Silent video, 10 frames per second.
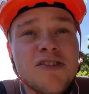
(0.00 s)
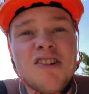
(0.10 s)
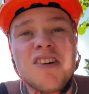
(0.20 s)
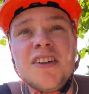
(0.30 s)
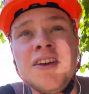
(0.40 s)

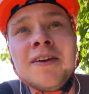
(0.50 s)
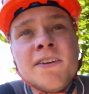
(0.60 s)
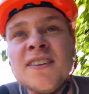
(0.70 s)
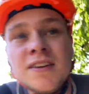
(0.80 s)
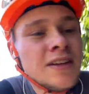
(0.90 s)
ride.
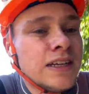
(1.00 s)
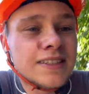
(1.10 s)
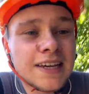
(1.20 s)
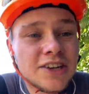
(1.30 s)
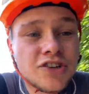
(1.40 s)

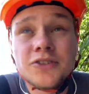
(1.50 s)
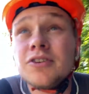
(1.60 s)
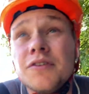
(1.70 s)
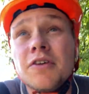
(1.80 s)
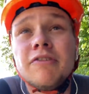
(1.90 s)
Taking it chill
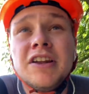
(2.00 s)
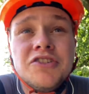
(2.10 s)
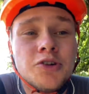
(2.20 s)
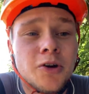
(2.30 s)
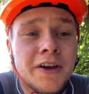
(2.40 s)
so far, really
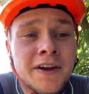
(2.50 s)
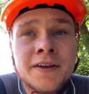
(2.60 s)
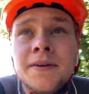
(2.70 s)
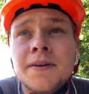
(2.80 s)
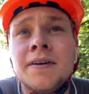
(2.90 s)
enjoying.
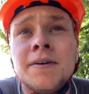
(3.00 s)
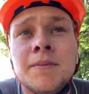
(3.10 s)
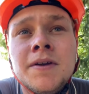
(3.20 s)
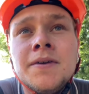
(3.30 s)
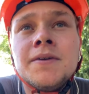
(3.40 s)

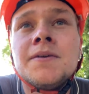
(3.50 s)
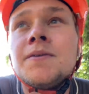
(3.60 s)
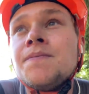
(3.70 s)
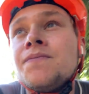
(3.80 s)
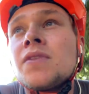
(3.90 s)

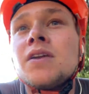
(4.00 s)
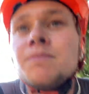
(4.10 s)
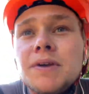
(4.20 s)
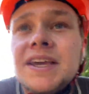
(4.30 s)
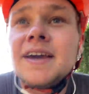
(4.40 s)

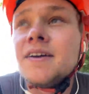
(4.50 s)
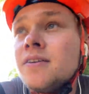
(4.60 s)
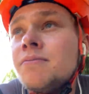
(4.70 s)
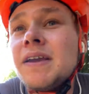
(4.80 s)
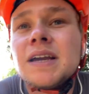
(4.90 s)
But yeah,
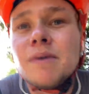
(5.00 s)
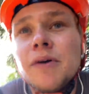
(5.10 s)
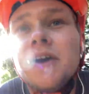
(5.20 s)
making my way